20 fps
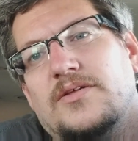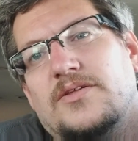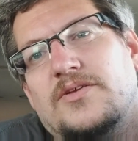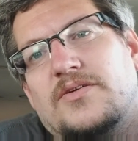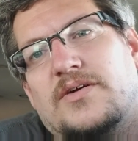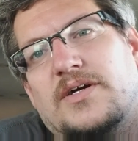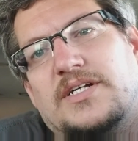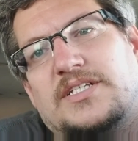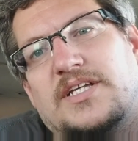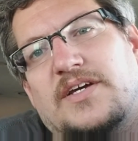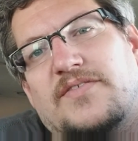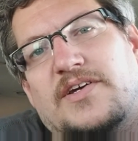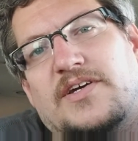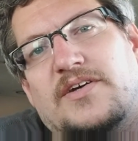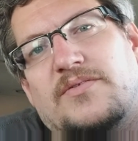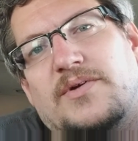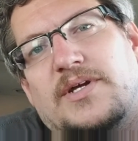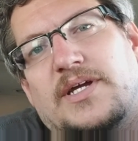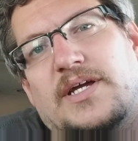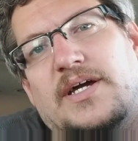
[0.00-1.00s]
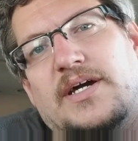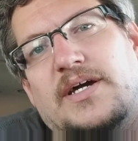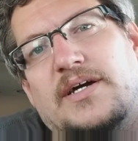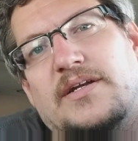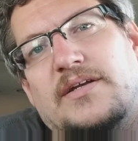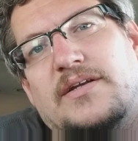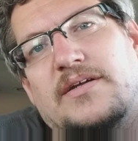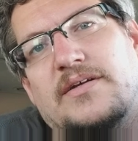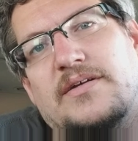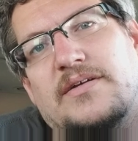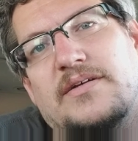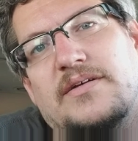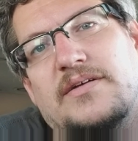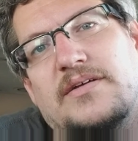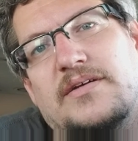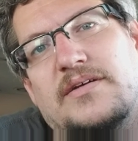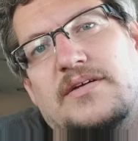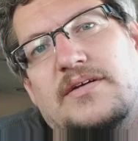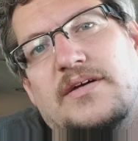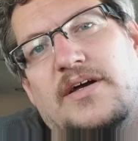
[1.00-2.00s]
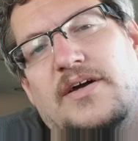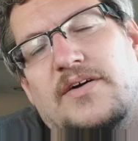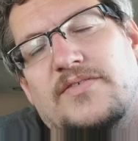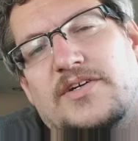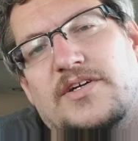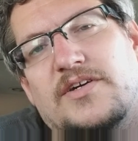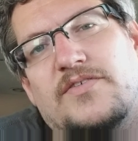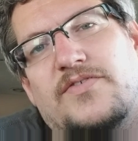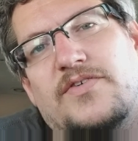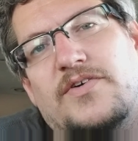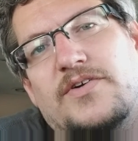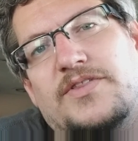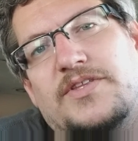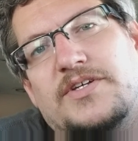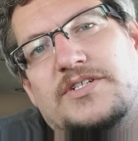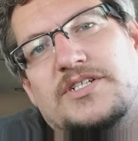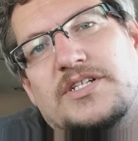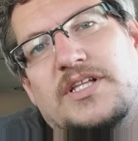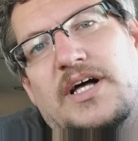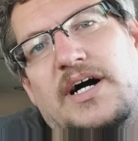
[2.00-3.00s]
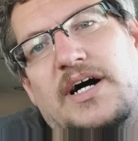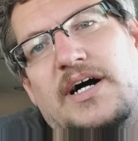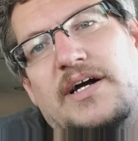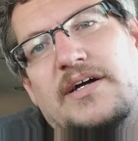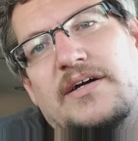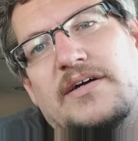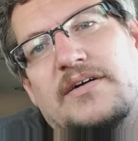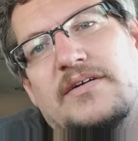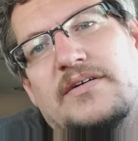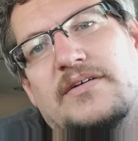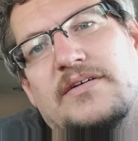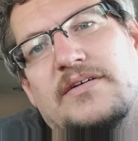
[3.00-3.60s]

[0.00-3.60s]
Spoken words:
You guys have a good weekend. Have a good 4th of July.